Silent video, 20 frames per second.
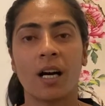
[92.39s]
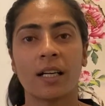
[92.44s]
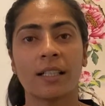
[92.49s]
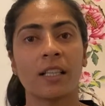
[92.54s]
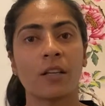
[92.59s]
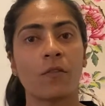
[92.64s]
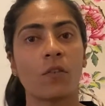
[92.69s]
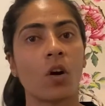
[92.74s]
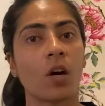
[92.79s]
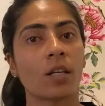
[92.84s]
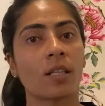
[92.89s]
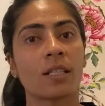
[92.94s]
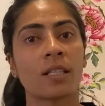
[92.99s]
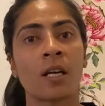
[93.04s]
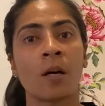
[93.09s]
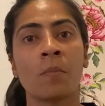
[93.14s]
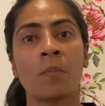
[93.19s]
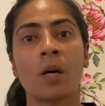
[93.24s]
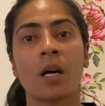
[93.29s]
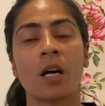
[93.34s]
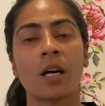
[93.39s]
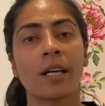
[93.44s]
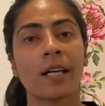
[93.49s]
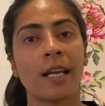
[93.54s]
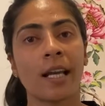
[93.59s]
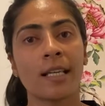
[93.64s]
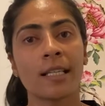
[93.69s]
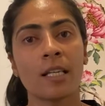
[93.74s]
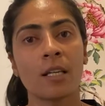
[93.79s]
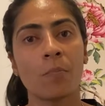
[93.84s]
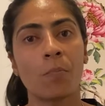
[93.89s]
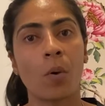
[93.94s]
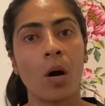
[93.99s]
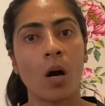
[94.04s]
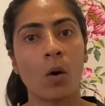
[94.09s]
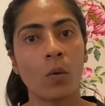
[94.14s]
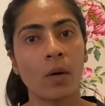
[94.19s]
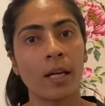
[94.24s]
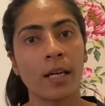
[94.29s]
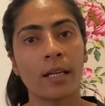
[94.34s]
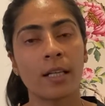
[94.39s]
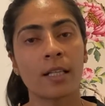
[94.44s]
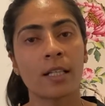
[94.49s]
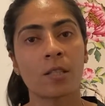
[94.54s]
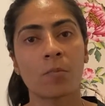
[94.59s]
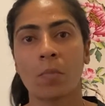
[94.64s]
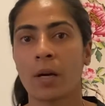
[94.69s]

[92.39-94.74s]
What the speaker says: They've got some crazy power hitters.